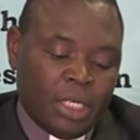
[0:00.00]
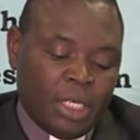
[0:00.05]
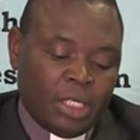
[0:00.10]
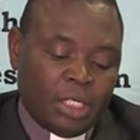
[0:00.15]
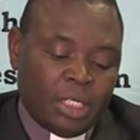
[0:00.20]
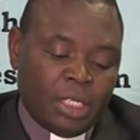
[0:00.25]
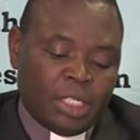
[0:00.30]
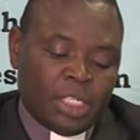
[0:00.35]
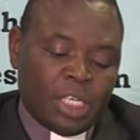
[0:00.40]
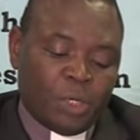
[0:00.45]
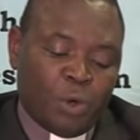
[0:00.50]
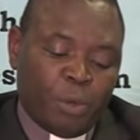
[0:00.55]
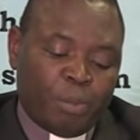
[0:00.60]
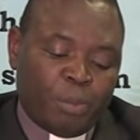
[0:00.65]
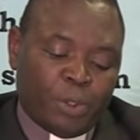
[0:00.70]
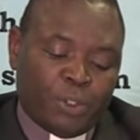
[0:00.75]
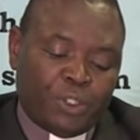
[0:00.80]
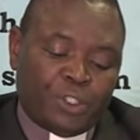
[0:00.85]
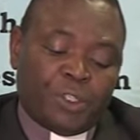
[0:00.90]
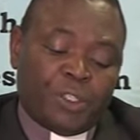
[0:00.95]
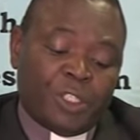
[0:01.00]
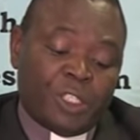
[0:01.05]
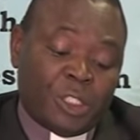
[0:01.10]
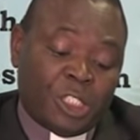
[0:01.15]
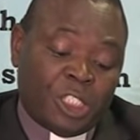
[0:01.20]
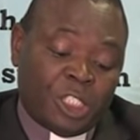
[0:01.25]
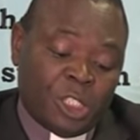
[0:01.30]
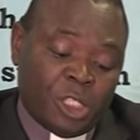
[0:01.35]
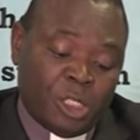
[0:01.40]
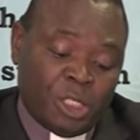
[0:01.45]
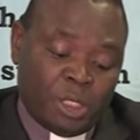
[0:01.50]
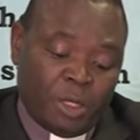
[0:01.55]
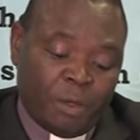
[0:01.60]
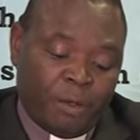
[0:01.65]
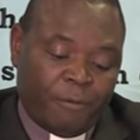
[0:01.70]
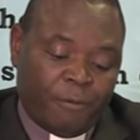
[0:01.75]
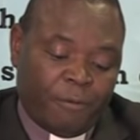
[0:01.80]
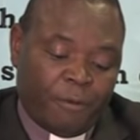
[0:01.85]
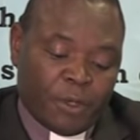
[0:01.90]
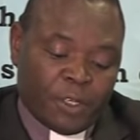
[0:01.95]
It is an opportunity
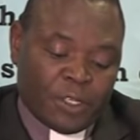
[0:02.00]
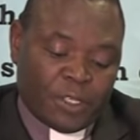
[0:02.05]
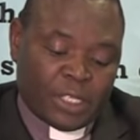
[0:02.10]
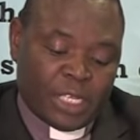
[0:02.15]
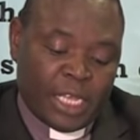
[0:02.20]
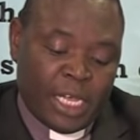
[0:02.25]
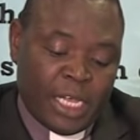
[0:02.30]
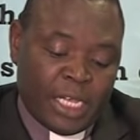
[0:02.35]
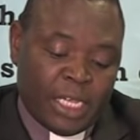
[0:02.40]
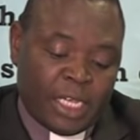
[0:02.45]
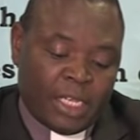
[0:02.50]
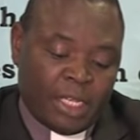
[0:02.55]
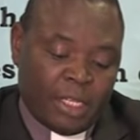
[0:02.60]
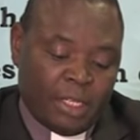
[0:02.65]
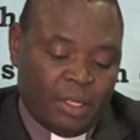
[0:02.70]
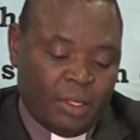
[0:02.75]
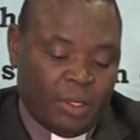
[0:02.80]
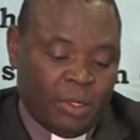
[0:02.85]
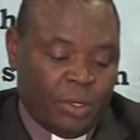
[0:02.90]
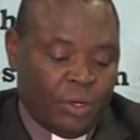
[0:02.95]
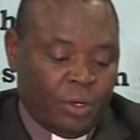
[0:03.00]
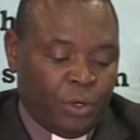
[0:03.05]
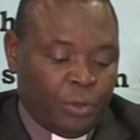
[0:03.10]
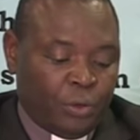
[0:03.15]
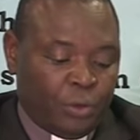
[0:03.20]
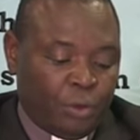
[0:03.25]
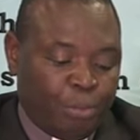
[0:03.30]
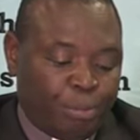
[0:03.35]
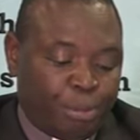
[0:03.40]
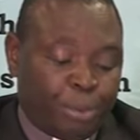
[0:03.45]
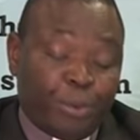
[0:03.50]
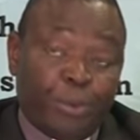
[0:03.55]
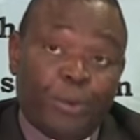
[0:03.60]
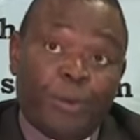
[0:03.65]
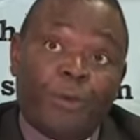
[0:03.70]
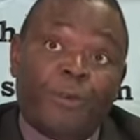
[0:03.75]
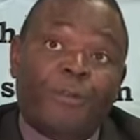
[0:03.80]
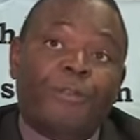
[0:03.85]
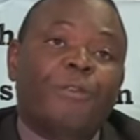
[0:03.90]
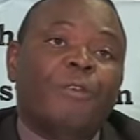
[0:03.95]
for ZEC to
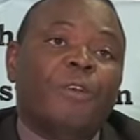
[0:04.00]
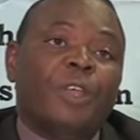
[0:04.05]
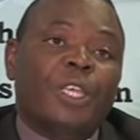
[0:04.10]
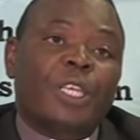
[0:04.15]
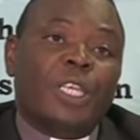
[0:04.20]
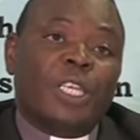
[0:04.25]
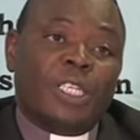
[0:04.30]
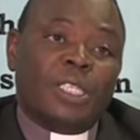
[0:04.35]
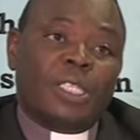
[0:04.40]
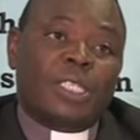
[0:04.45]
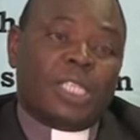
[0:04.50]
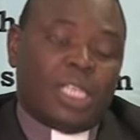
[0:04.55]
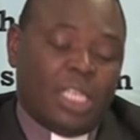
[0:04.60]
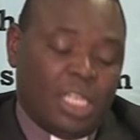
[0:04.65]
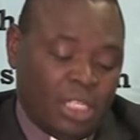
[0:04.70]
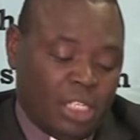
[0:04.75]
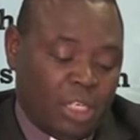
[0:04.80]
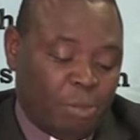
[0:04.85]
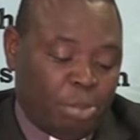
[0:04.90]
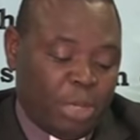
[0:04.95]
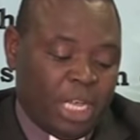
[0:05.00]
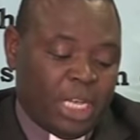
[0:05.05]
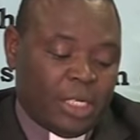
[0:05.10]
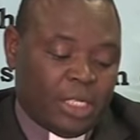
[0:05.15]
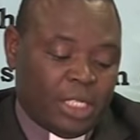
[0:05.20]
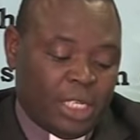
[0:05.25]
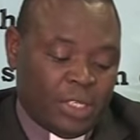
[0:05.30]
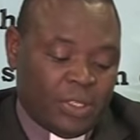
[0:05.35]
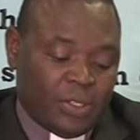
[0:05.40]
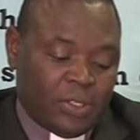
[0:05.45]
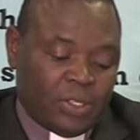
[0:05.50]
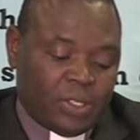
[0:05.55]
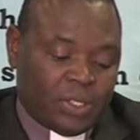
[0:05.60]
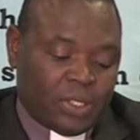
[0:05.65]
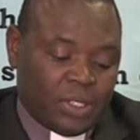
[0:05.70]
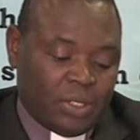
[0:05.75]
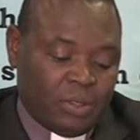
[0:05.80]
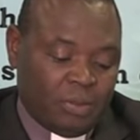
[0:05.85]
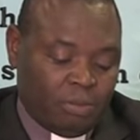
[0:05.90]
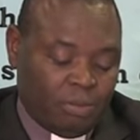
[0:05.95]
prove its
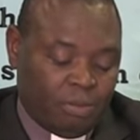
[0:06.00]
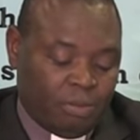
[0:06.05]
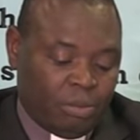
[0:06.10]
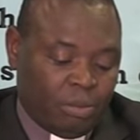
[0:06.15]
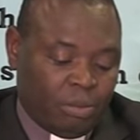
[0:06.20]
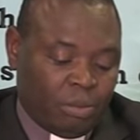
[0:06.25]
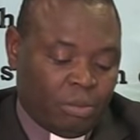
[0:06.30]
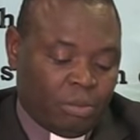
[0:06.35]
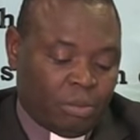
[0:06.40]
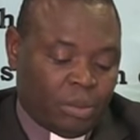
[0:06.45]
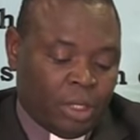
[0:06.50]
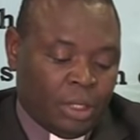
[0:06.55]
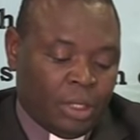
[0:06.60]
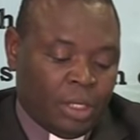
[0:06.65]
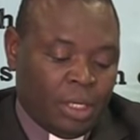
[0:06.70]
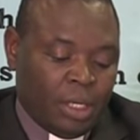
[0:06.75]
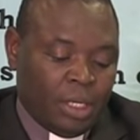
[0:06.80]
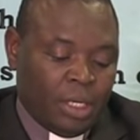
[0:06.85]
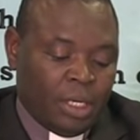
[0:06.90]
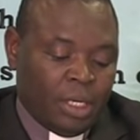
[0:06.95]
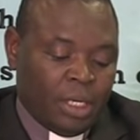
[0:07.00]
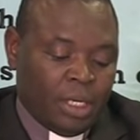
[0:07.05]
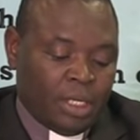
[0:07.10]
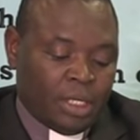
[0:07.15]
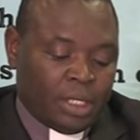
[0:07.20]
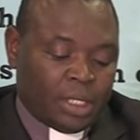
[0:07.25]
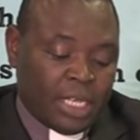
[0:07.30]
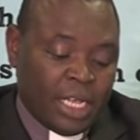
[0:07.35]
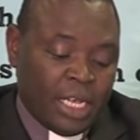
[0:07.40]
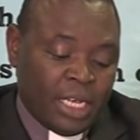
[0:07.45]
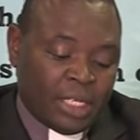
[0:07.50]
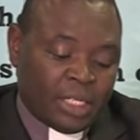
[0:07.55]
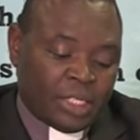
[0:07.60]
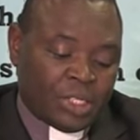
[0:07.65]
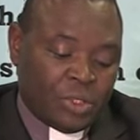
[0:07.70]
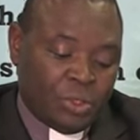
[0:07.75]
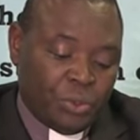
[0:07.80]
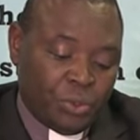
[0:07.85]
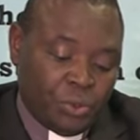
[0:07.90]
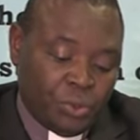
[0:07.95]
independence.
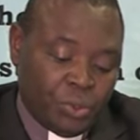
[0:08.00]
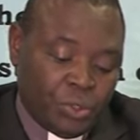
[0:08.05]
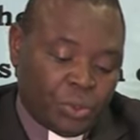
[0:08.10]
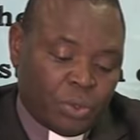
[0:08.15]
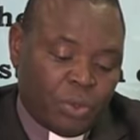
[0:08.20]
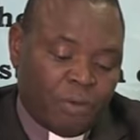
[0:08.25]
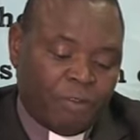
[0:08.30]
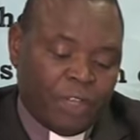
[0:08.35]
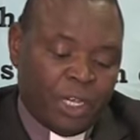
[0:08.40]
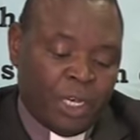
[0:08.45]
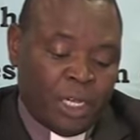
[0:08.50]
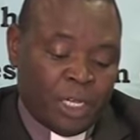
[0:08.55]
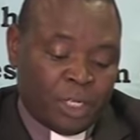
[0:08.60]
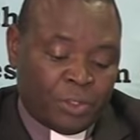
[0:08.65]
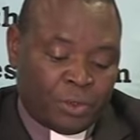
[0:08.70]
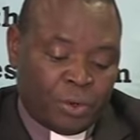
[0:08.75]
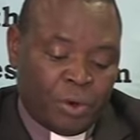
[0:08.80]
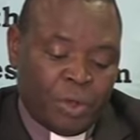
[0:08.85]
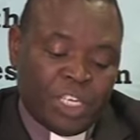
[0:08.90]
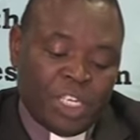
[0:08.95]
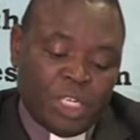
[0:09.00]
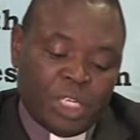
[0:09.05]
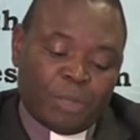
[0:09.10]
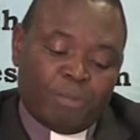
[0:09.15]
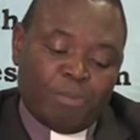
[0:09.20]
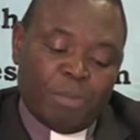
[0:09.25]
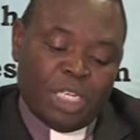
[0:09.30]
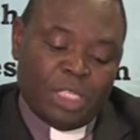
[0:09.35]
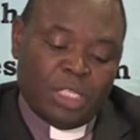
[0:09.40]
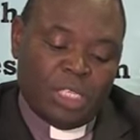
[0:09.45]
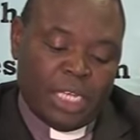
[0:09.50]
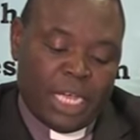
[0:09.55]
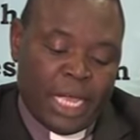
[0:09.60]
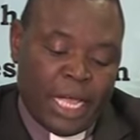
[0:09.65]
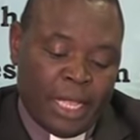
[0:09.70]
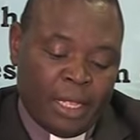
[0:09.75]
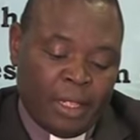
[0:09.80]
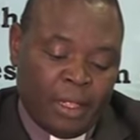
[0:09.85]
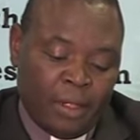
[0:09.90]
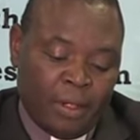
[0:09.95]
ZEC's use of electronic
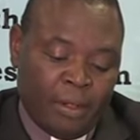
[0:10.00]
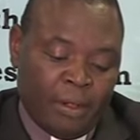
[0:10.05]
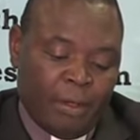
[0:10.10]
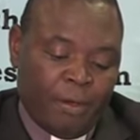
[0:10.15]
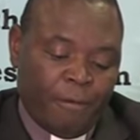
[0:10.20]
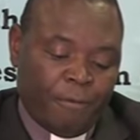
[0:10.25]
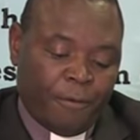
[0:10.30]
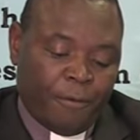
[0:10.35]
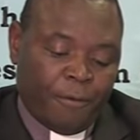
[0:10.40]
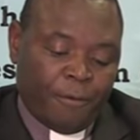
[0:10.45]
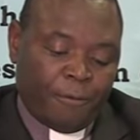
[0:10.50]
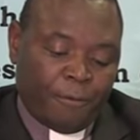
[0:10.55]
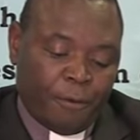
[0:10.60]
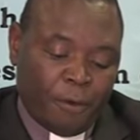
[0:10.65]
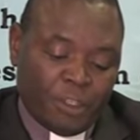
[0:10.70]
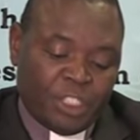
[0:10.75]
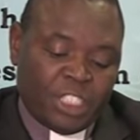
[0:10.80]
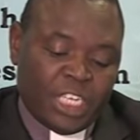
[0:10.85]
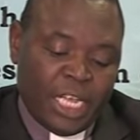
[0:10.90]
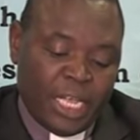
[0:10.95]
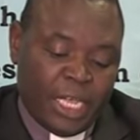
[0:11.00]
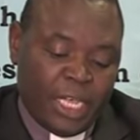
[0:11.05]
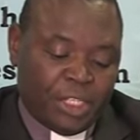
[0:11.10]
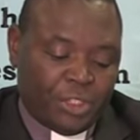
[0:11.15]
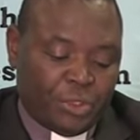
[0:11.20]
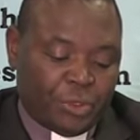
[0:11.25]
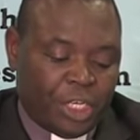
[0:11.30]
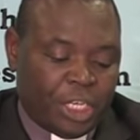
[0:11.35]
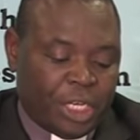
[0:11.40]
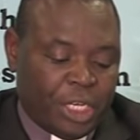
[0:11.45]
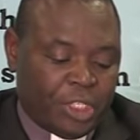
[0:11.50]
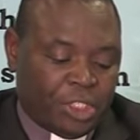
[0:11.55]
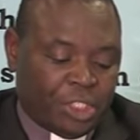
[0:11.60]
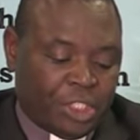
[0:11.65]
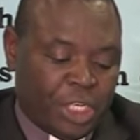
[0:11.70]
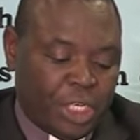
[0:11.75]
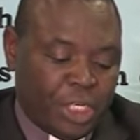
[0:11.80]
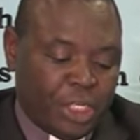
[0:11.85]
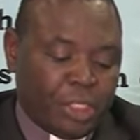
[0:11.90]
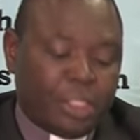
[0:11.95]
media for voter
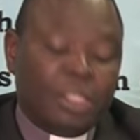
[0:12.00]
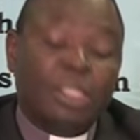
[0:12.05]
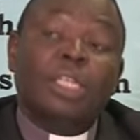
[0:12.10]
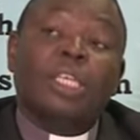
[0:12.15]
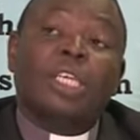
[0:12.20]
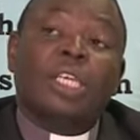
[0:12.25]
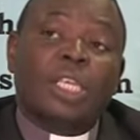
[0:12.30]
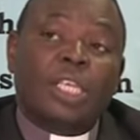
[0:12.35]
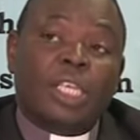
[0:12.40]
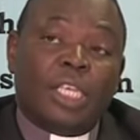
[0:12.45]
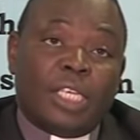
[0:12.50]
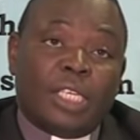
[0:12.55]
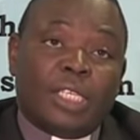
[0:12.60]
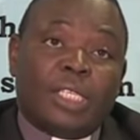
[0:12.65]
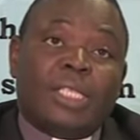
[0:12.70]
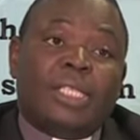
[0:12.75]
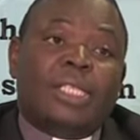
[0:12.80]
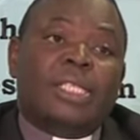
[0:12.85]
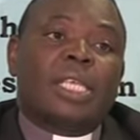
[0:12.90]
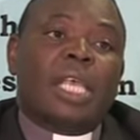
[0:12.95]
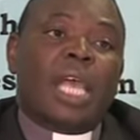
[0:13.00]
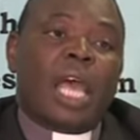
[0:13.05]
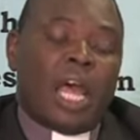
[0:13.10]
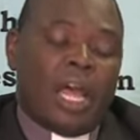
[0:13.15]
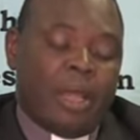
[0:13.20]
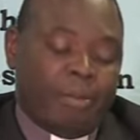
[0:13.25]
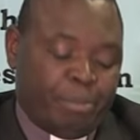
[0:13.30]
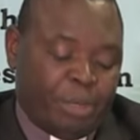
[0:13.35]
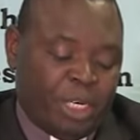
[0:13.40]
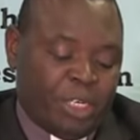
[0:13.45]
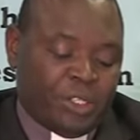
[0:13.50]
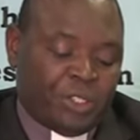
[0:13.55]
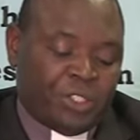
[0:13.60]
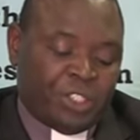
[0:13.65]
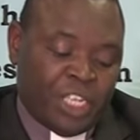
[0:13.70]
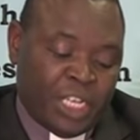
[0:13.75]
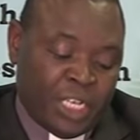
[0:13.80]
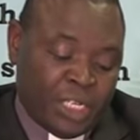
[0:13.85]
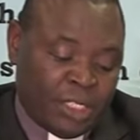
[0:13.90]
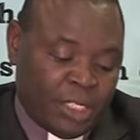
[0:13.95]
education is
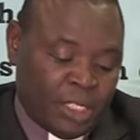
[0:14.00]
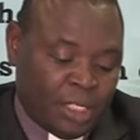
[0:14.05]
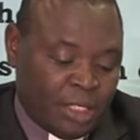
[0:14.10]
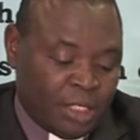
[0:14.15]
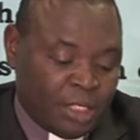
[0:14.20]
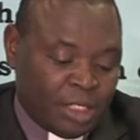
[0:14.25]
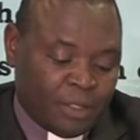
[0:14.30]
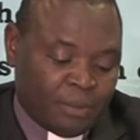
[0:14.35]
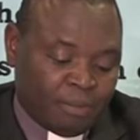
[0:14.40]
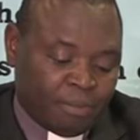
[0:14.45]
appreciated.